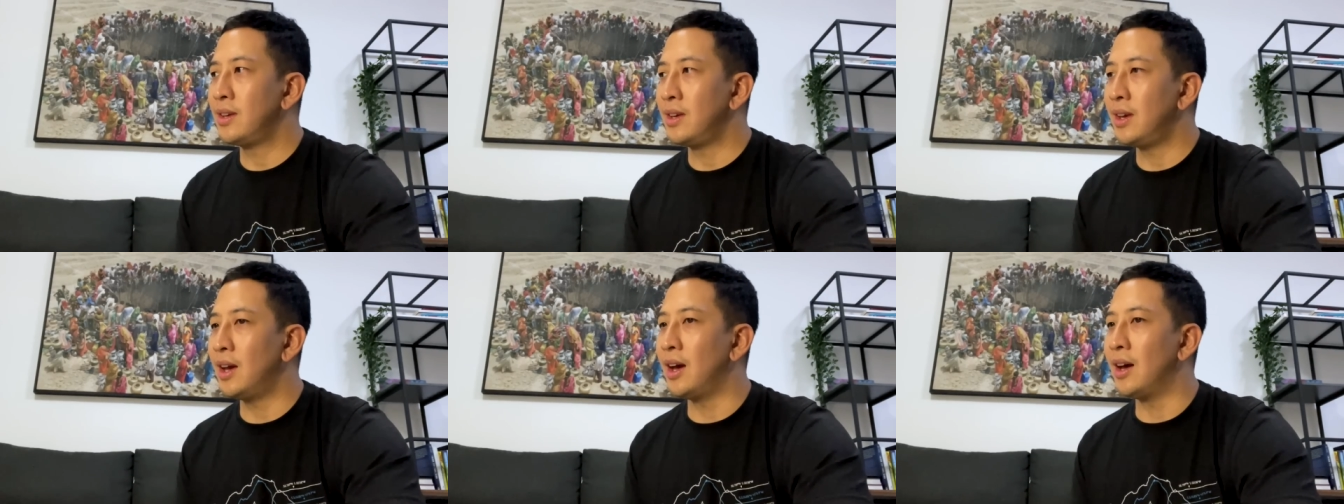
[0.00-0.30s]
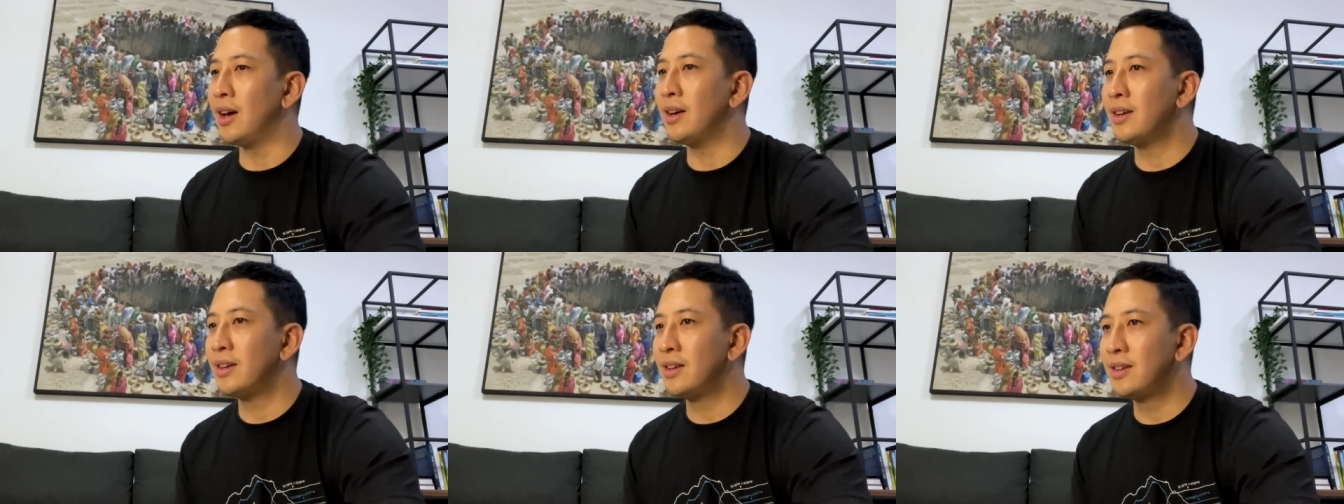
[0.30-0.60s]

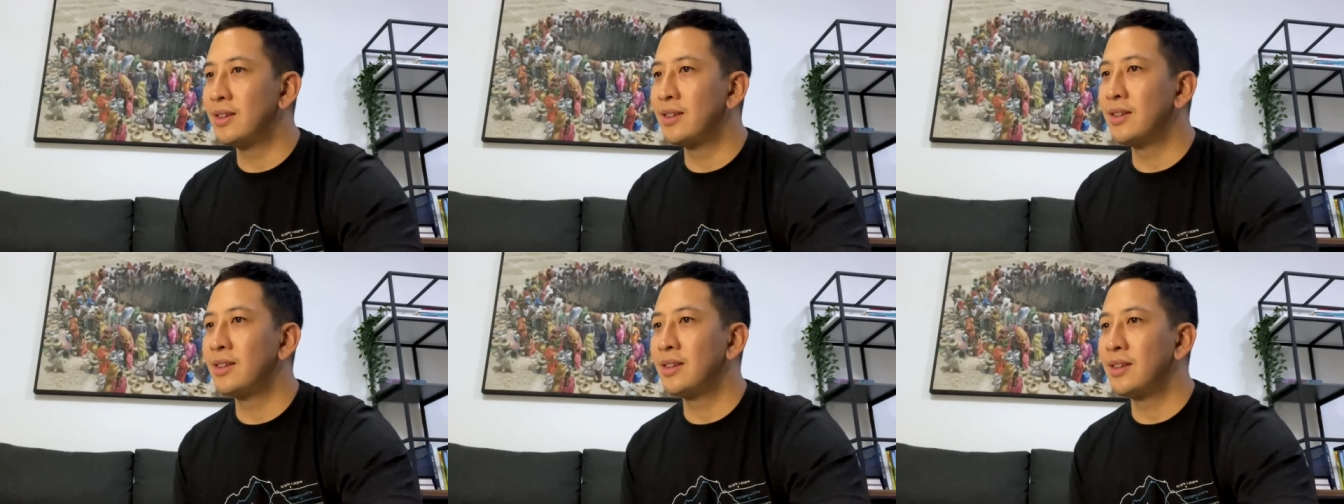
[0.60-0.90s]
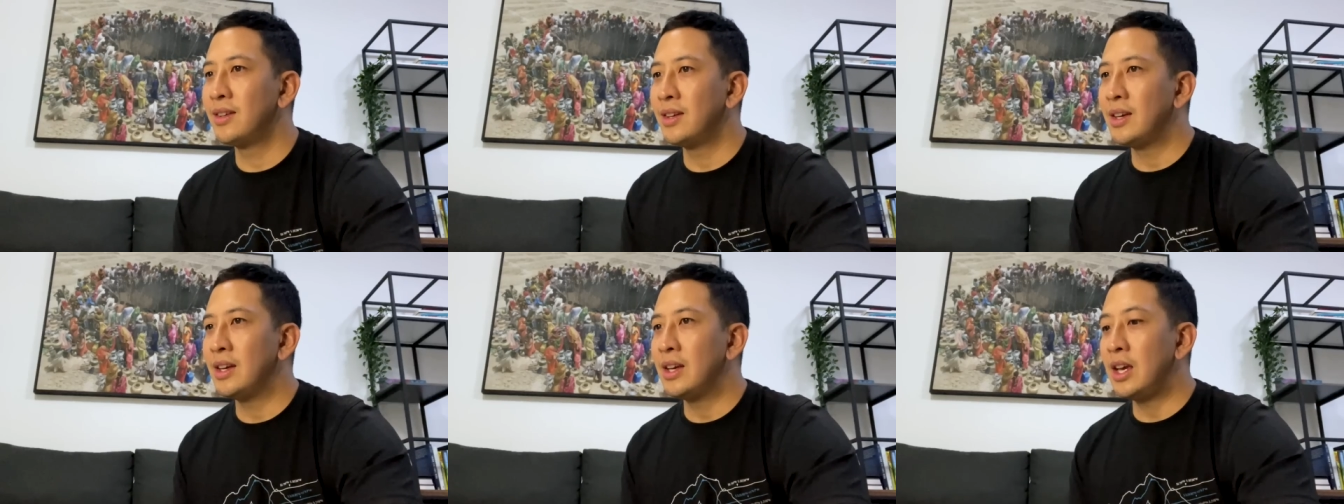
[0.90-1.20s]
yeah,
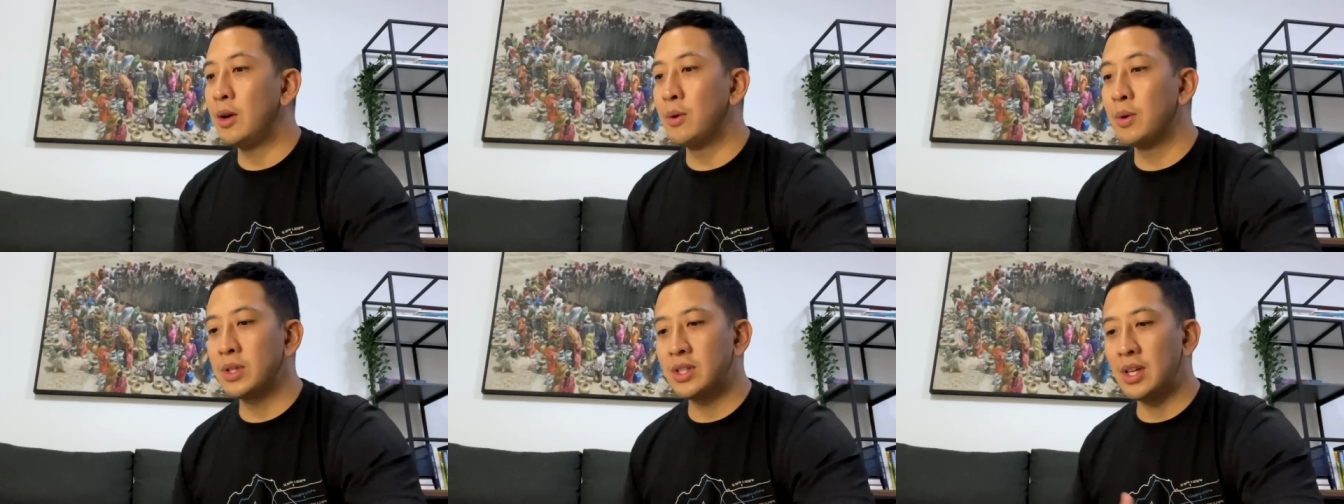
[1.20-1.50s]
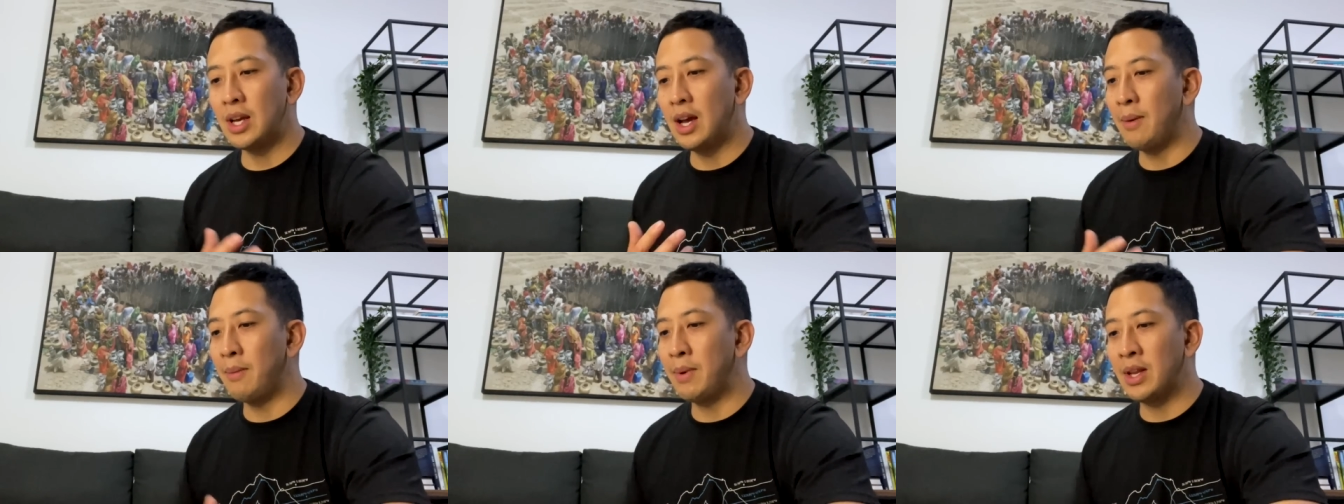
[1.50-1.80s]
he was.
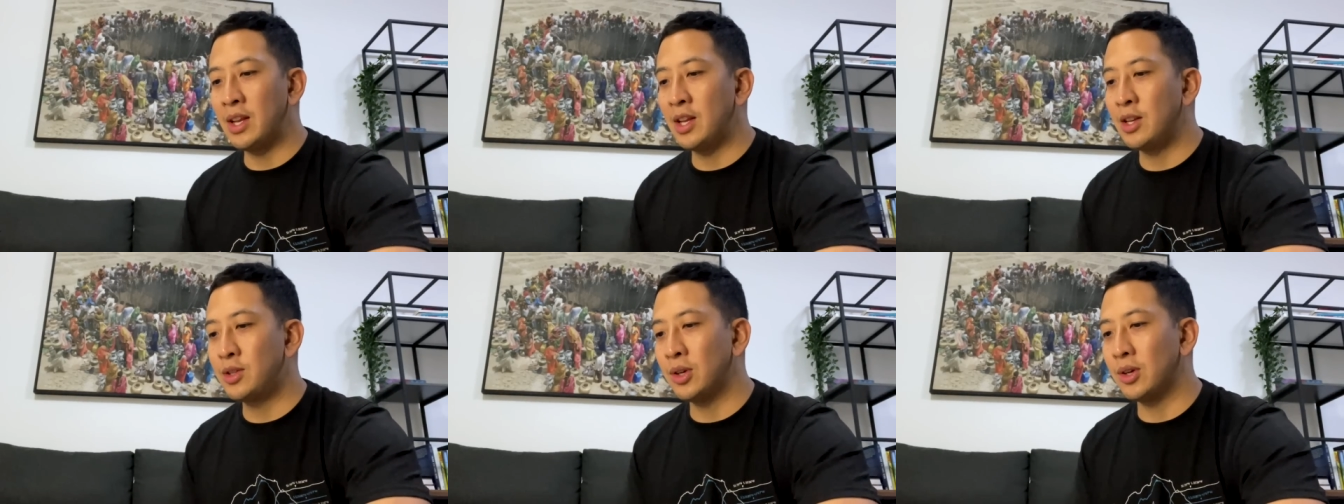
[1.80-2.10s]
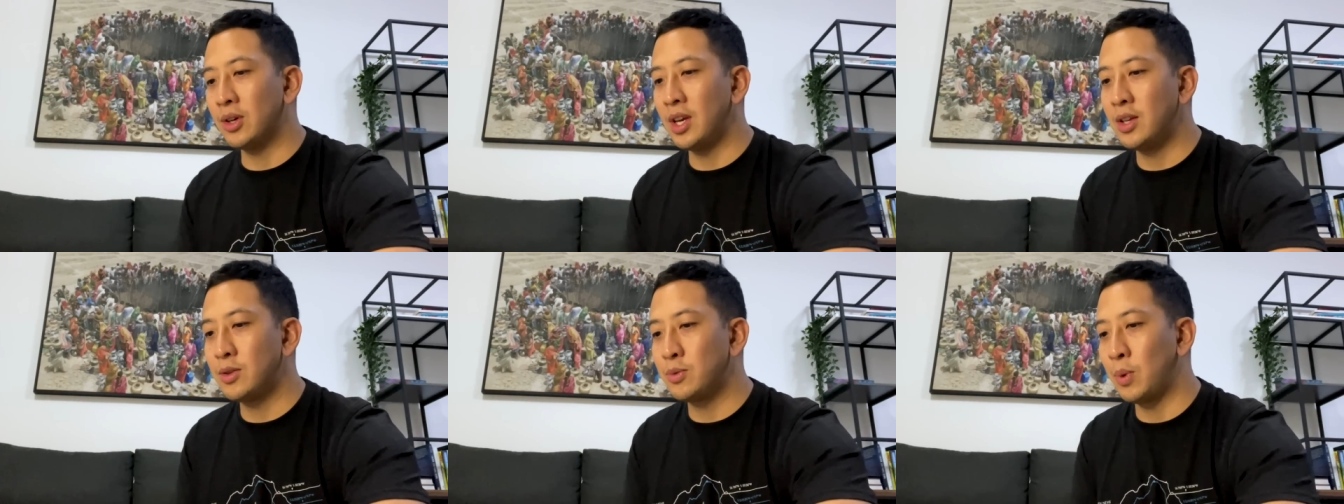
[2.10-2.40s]
I mean, he
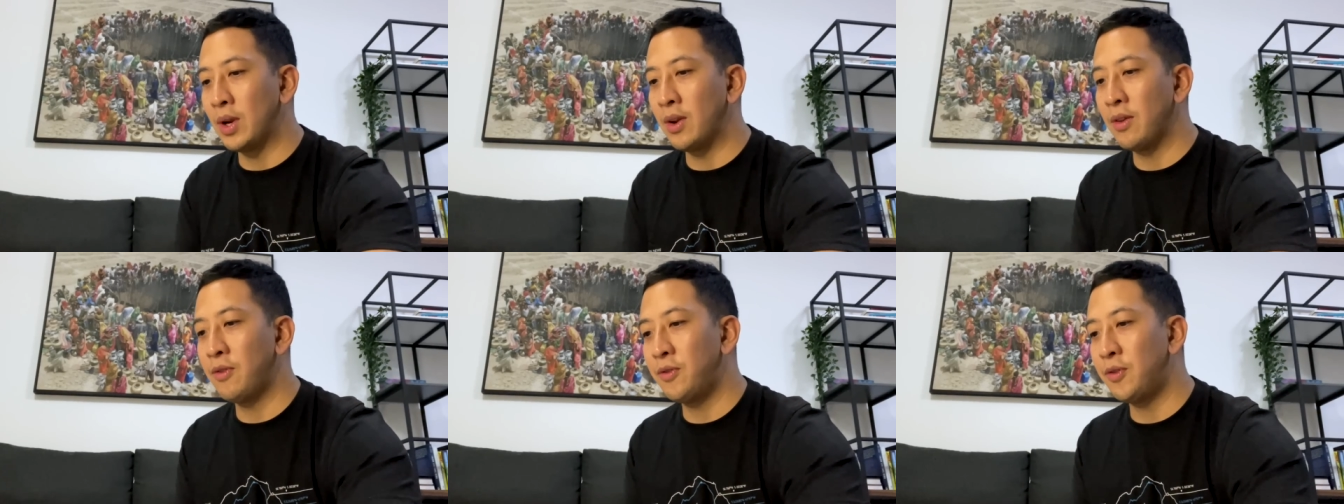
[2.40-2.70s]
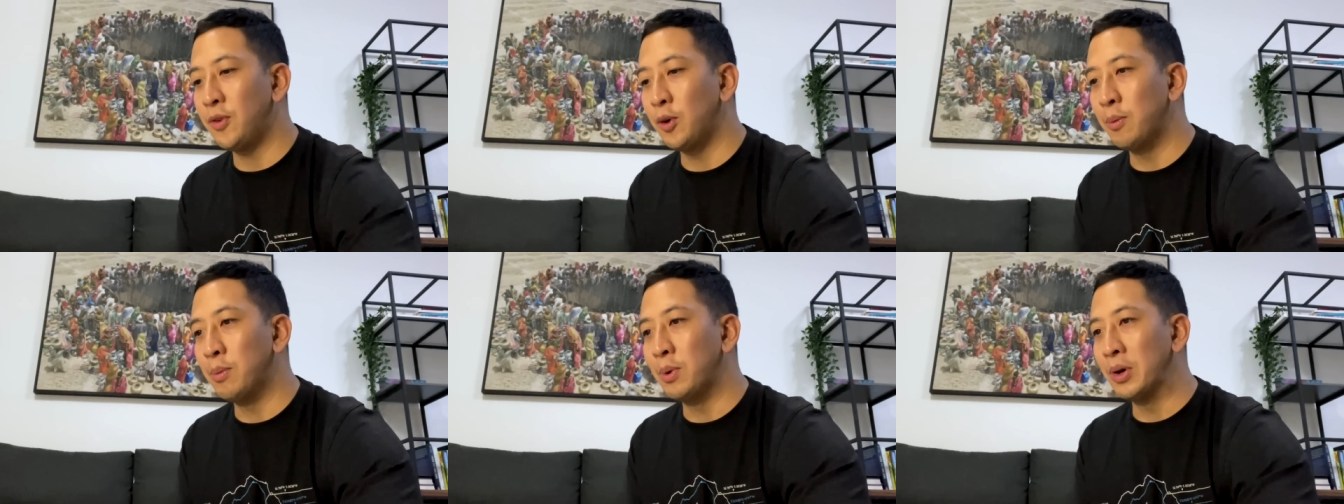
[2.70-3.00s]
talk, he's one of
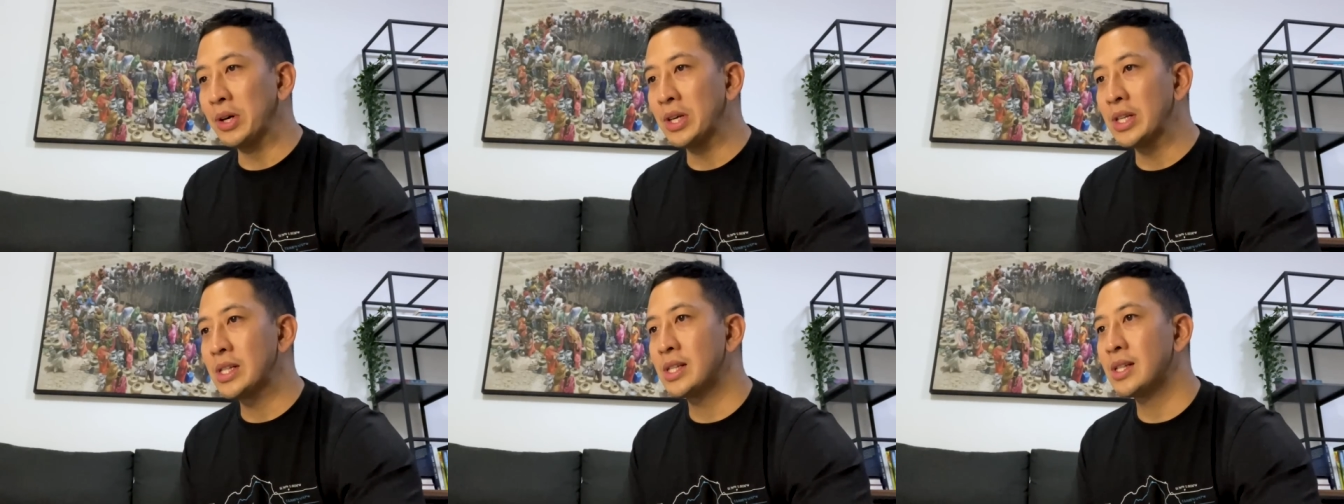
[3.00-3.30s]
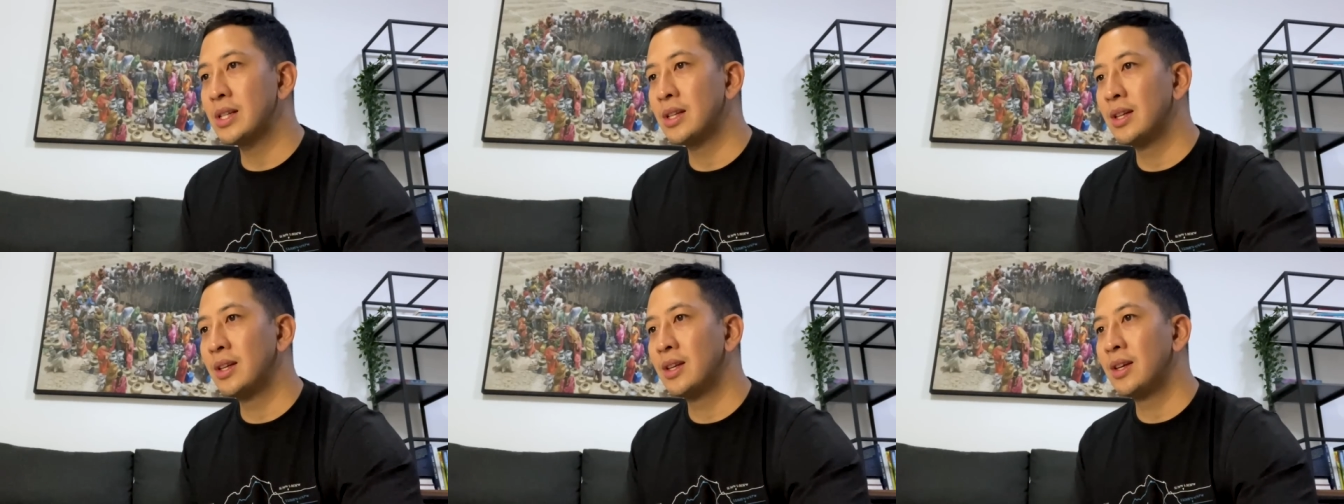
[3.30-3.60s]
four boys.